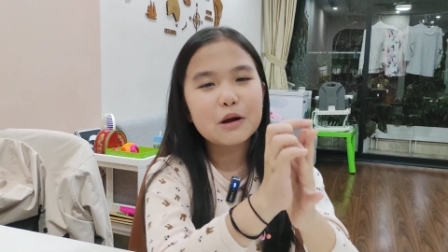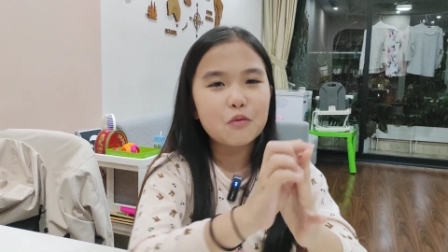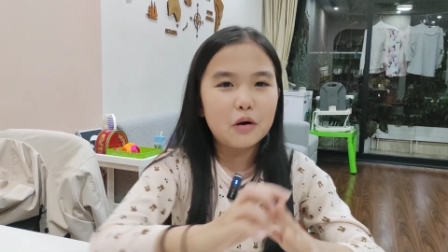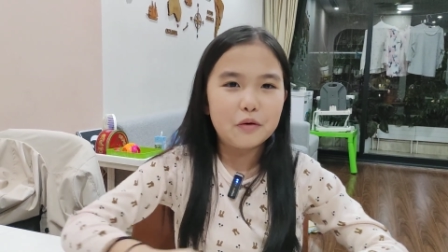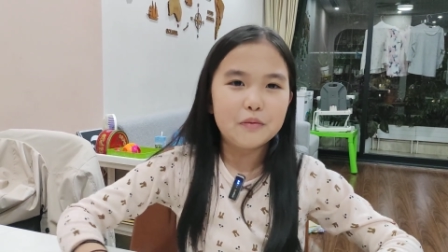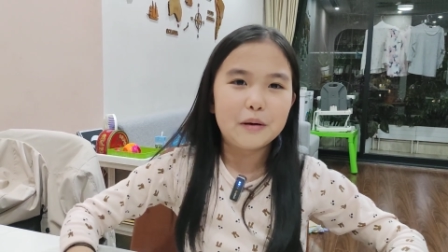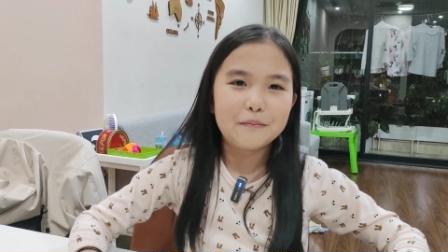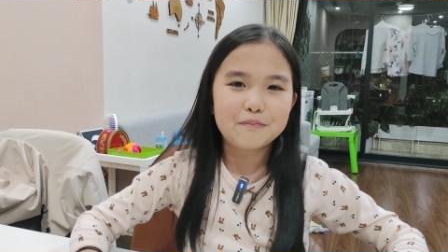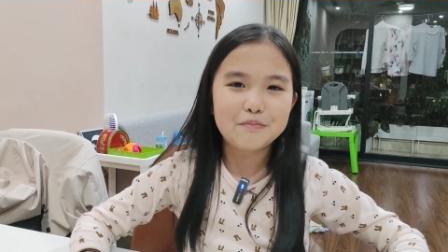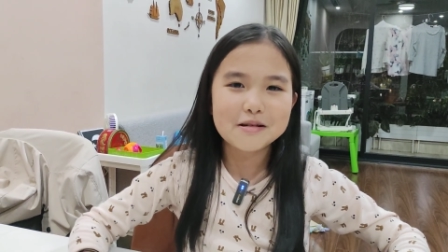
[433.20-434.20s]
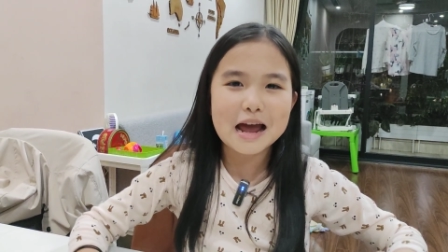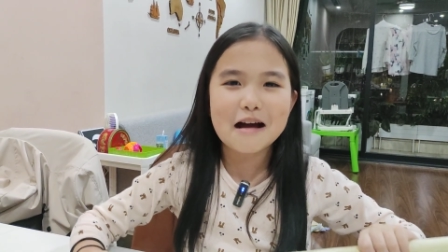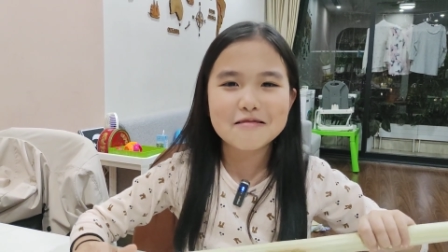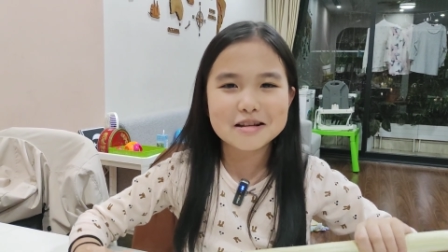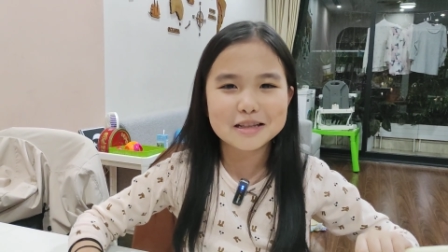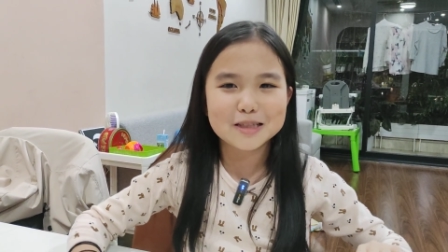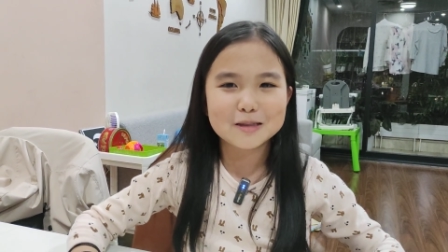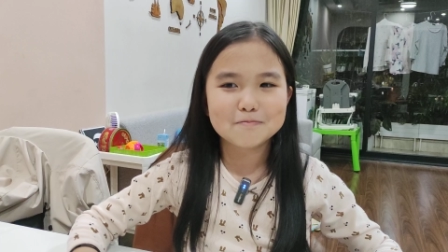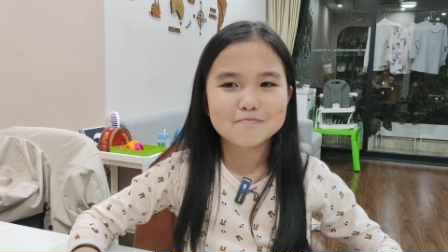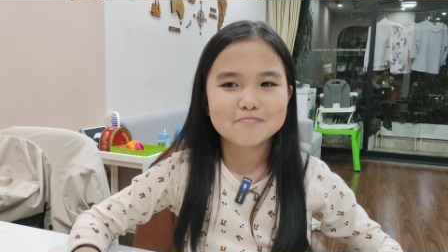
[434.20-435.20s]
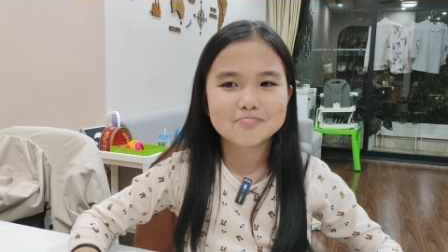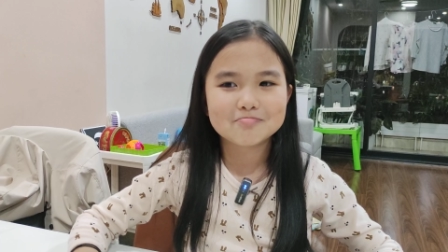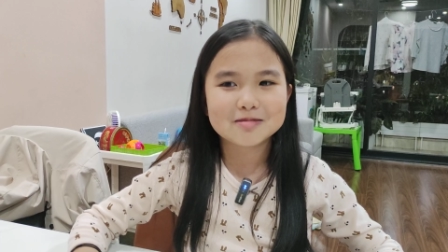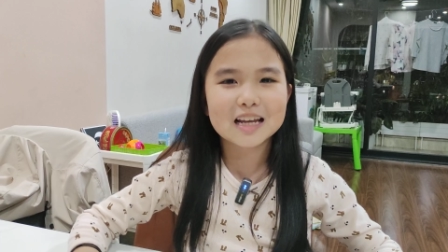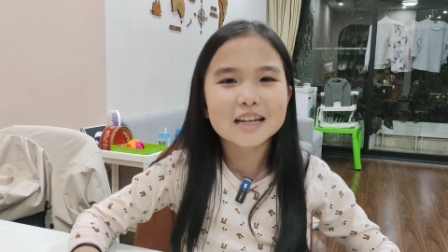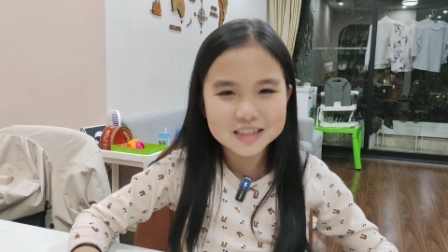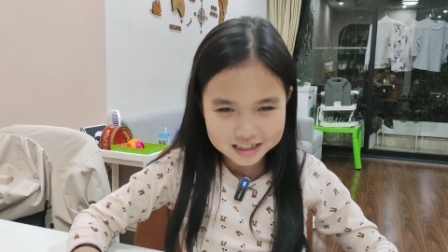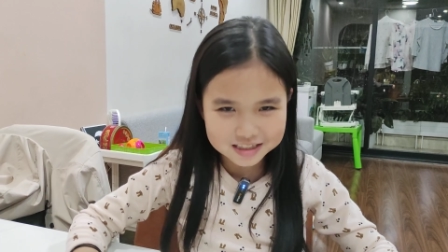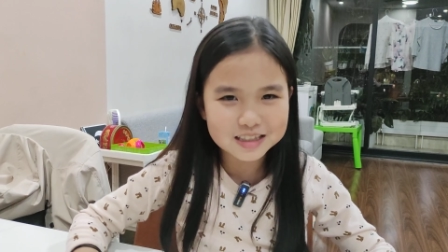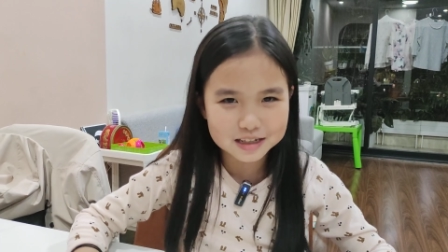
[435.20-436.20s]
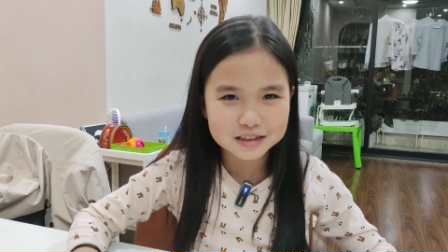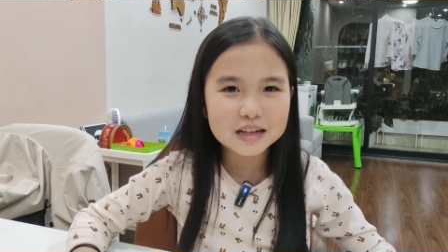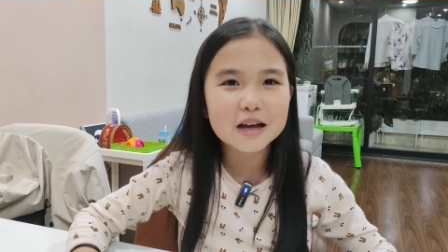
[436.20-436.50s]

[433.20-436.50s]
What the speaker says: will put out its digested